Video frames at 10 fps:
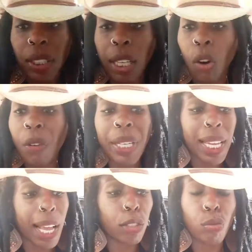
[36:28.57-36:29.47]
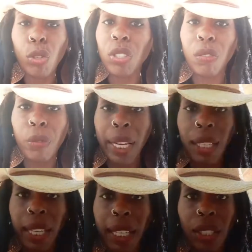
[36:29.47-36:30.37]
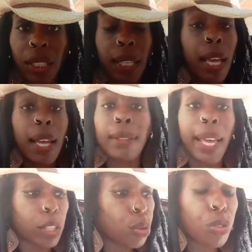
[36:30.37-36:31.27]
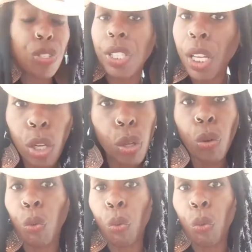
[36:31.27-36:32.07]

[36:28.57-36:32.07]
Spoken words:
that already has rules and regulations that you still